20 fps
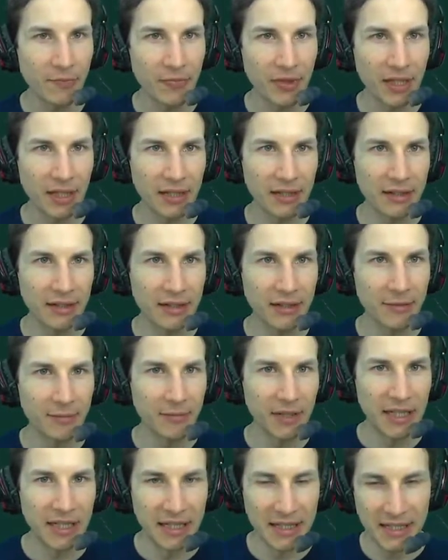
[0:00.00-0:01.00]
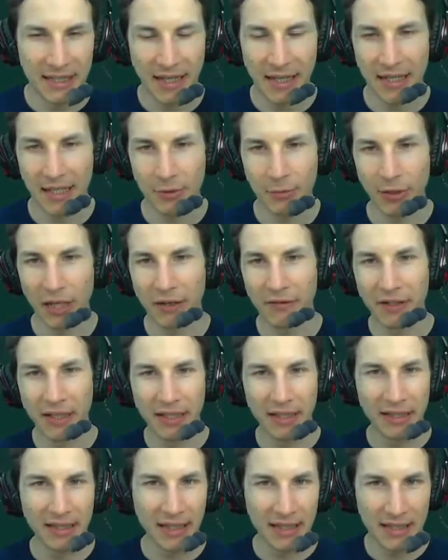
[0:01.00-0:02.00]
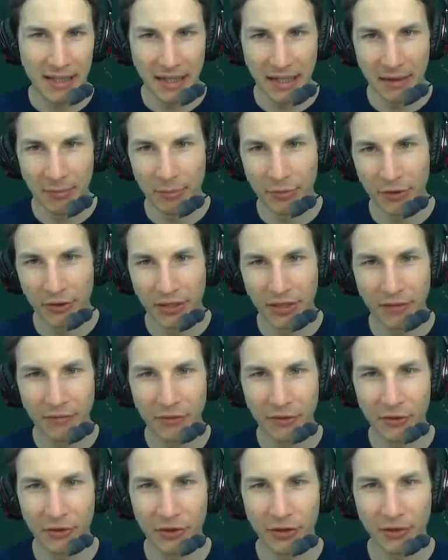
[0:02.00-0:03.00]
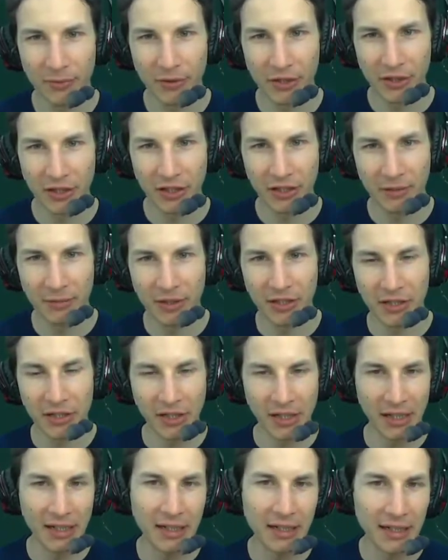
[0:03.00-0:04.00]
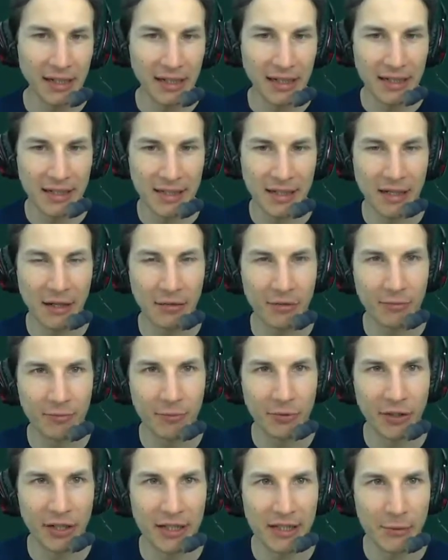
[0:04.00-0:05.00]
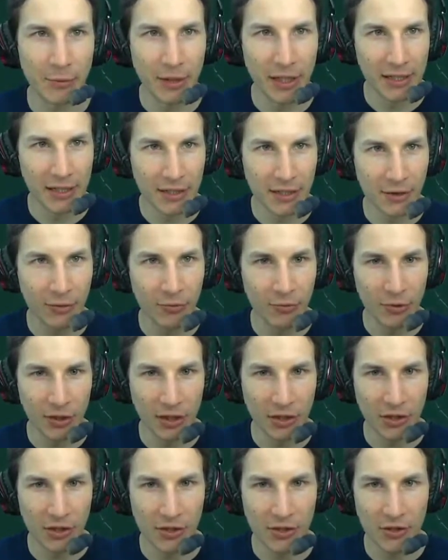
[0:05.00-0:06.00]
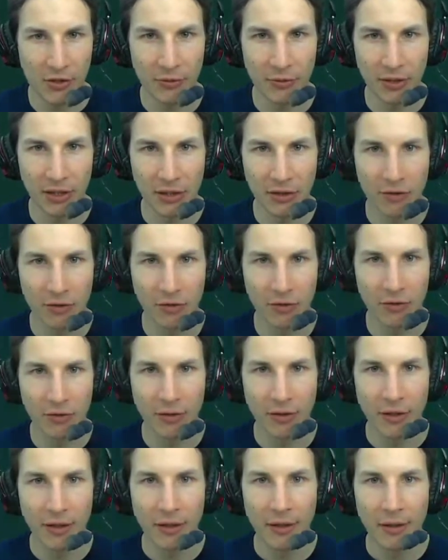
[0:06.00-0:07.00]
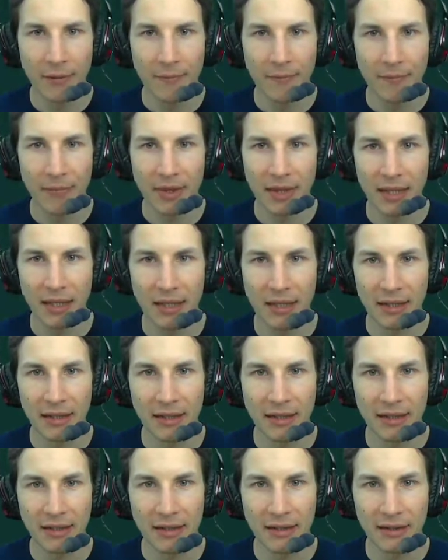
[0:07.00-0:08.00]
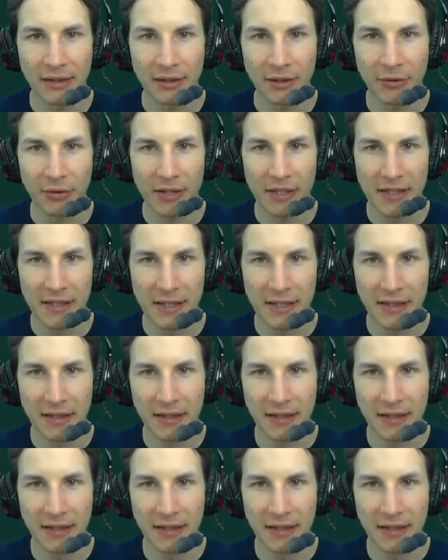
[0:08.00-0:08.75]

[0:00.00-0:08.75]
In this case, we have as an input the virtual machine image, and as an output as well. we are just going to so this is the